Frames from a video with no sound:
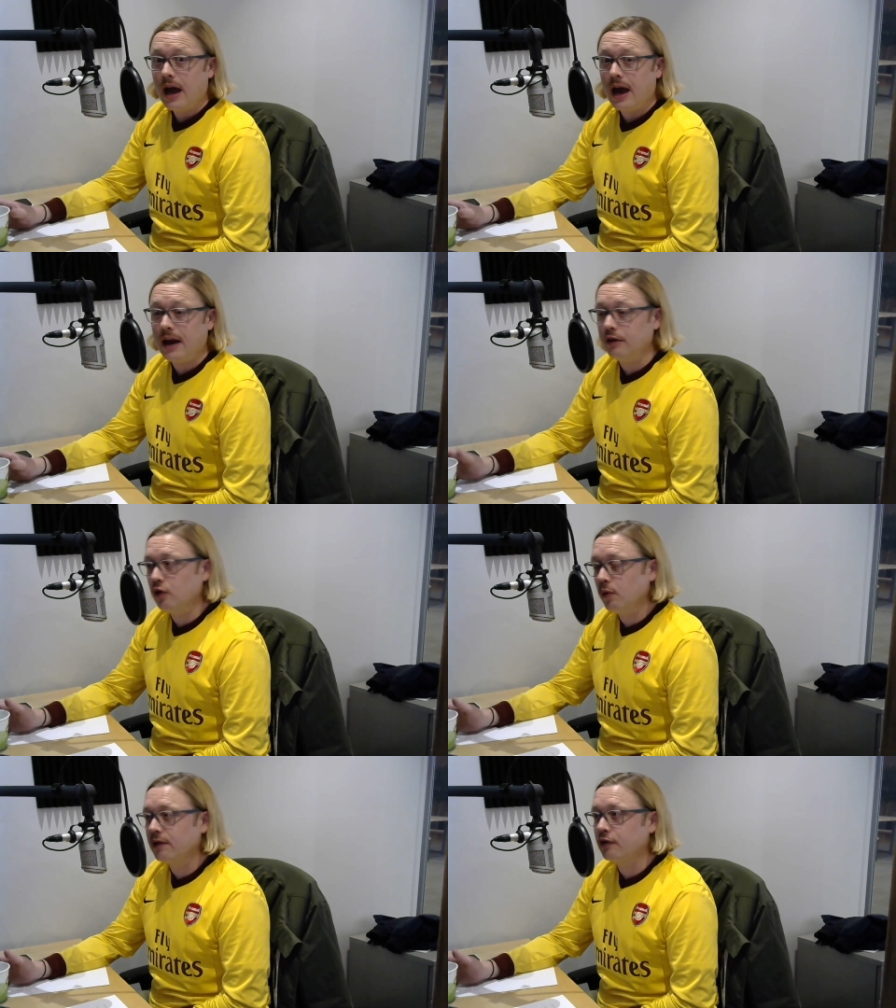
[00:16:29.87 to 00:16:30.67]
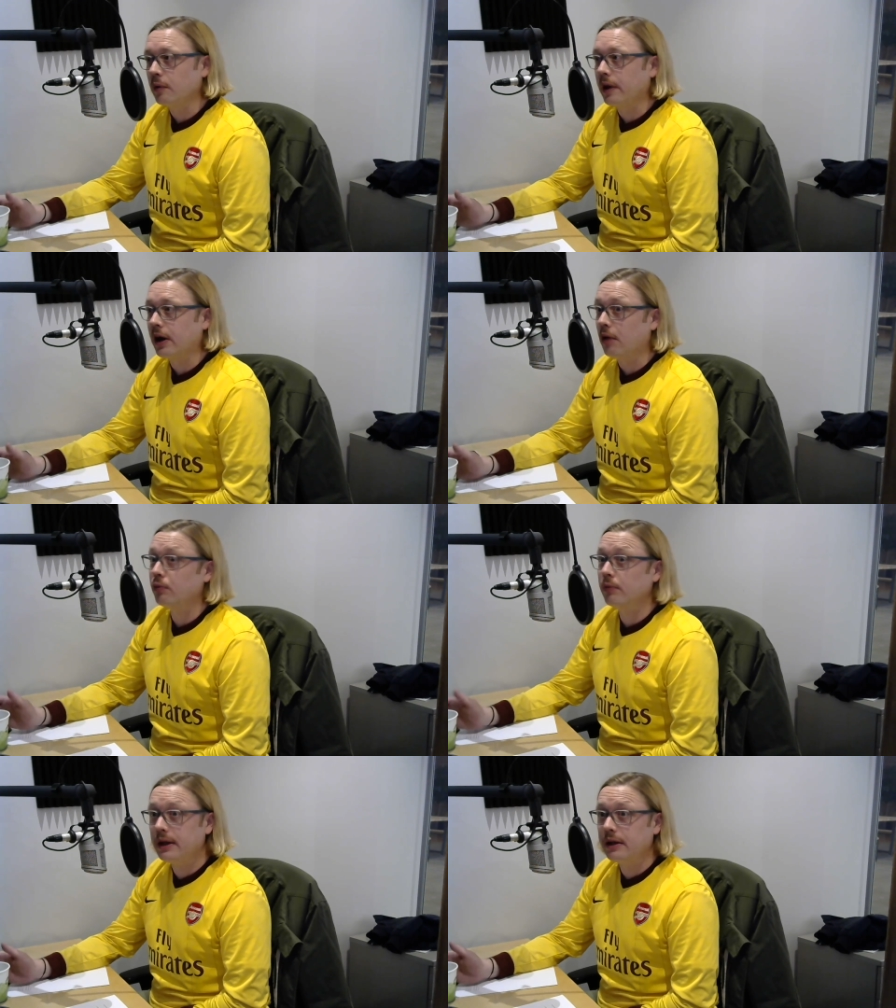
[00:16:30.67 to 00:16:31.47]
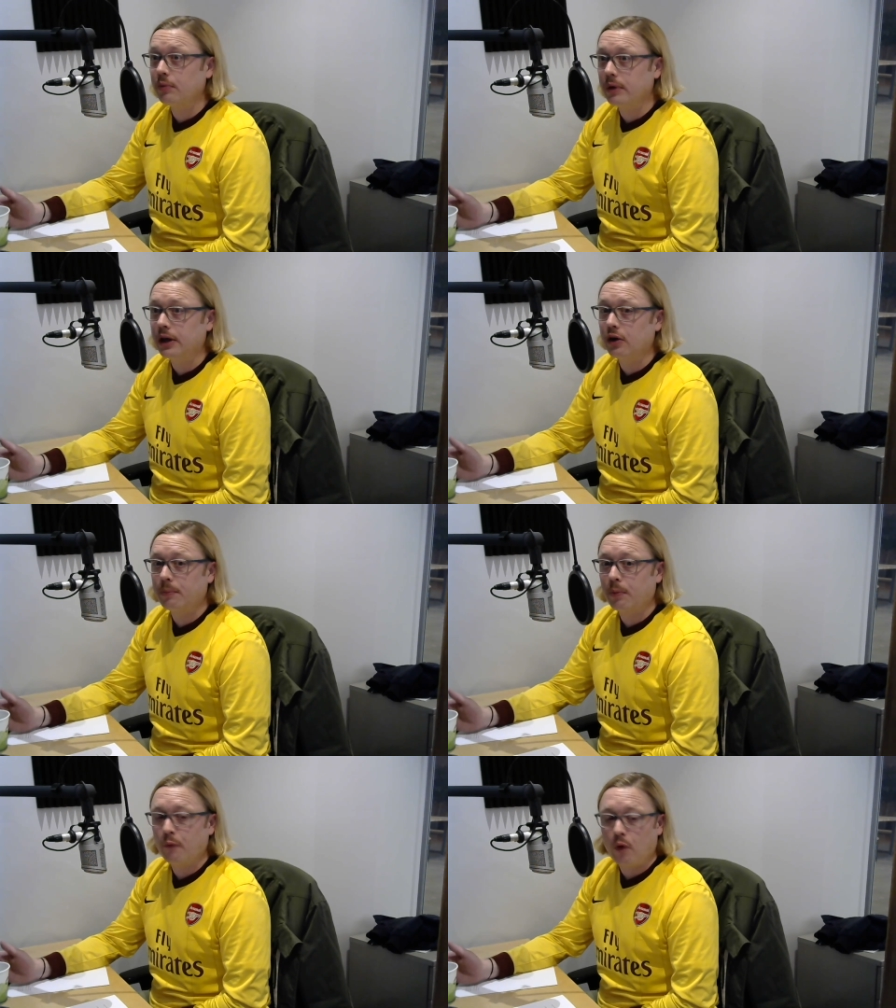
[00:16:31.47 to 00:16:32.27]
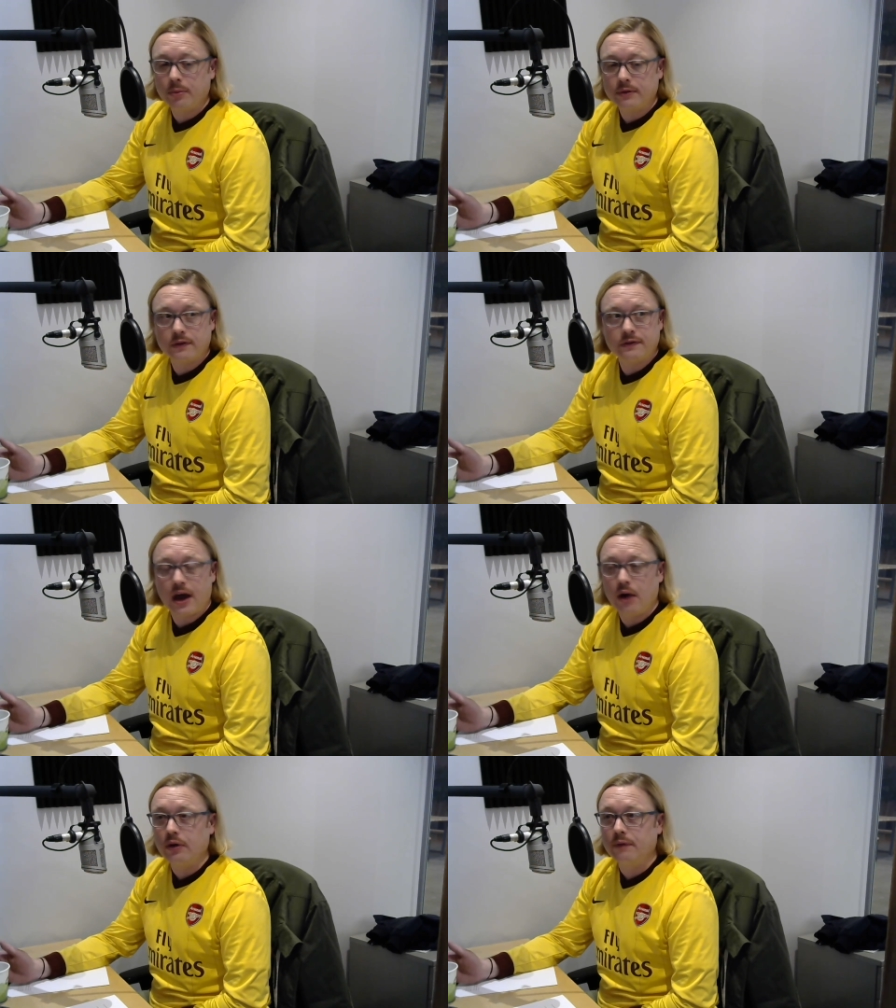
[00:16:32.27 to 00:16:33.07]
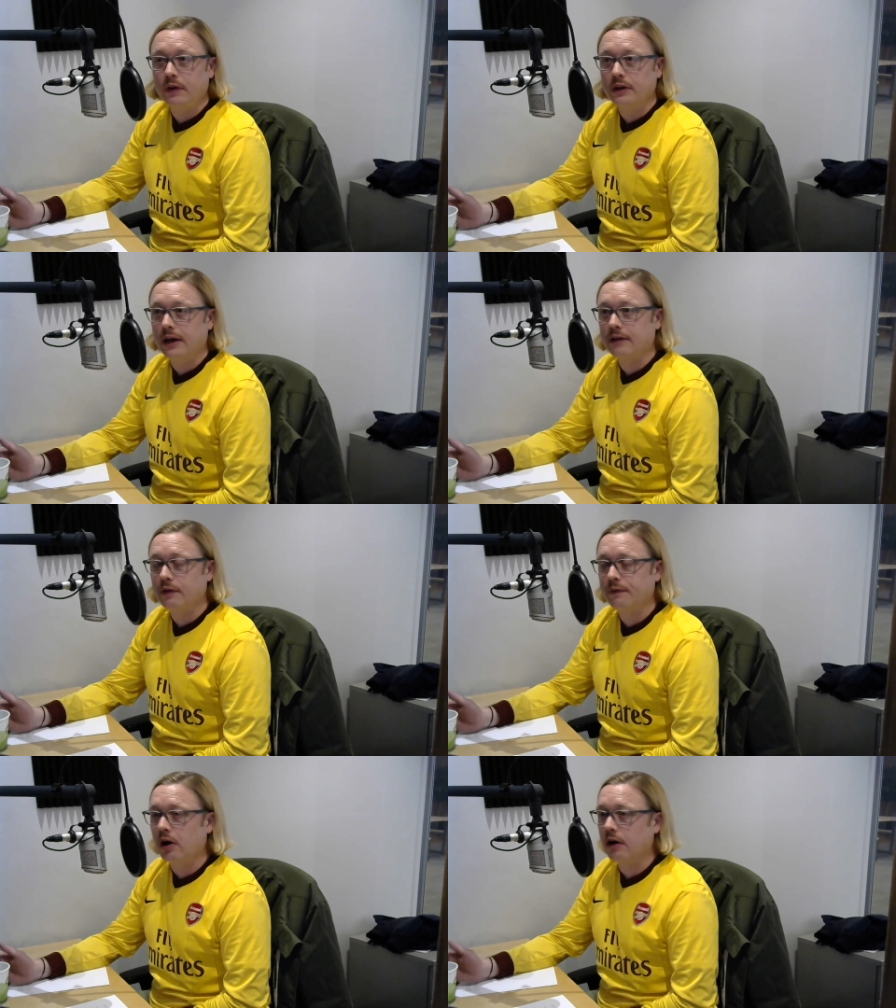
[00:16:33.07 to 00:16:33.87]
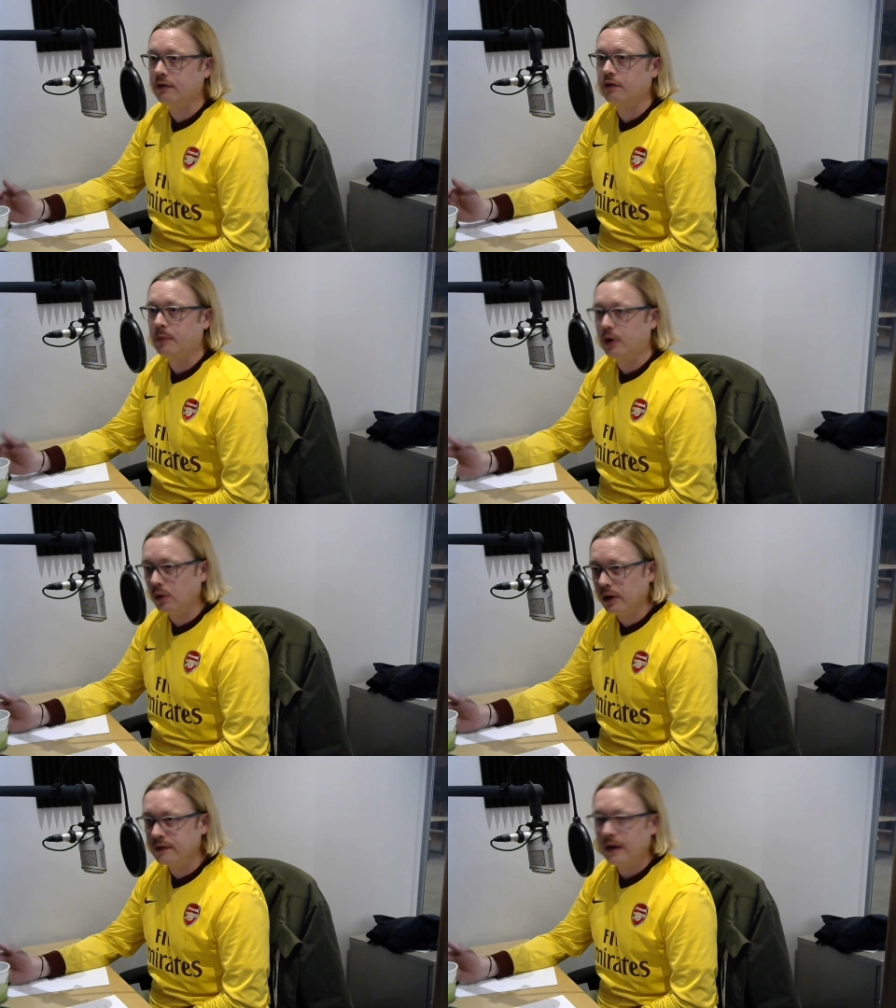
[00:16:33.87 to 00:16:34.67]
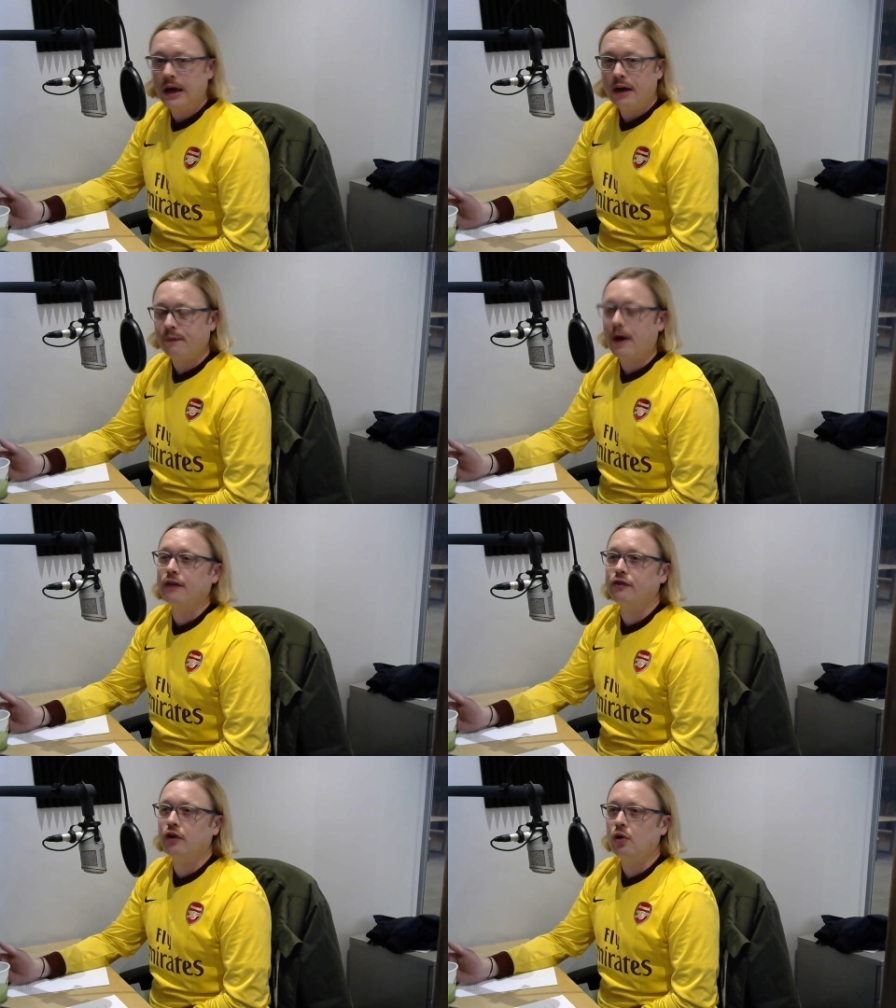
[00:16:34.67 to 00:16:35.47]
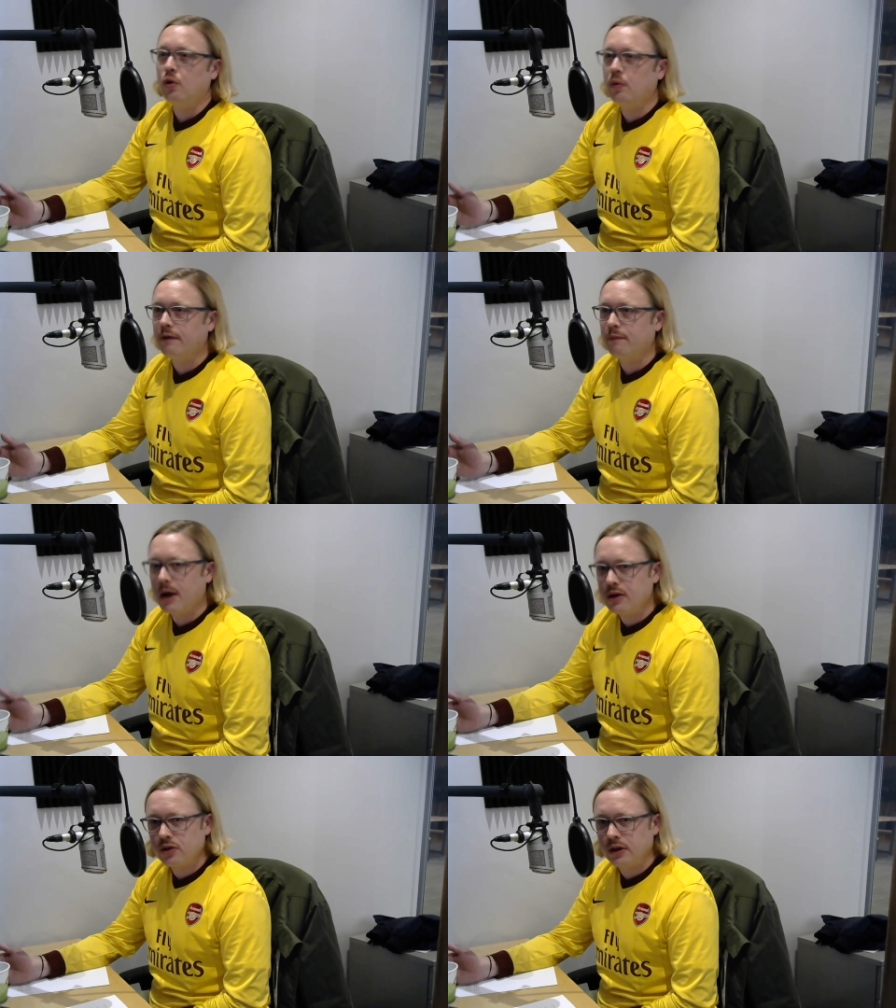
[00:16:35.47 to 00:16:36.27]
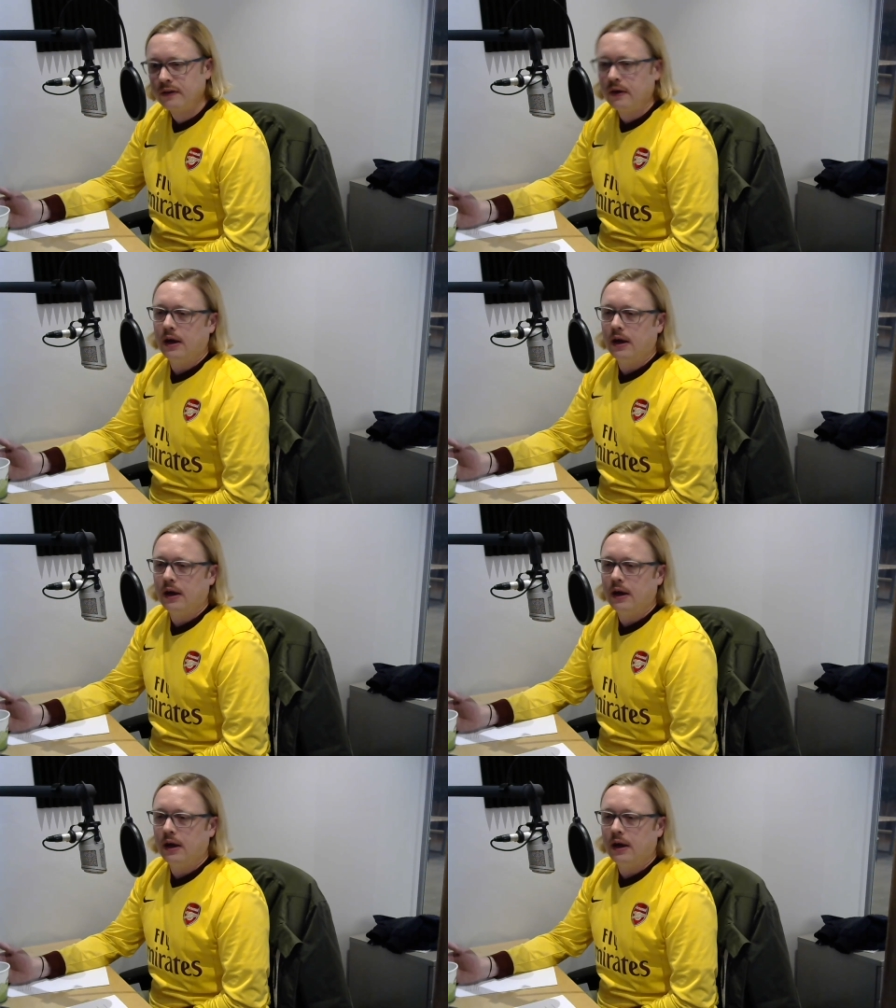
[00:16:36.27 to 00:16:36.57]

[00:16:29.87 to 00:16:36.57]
And in doing so, they got really, really good performances out of the likes of Kostas Manolas, Fazio, who we've mentioned.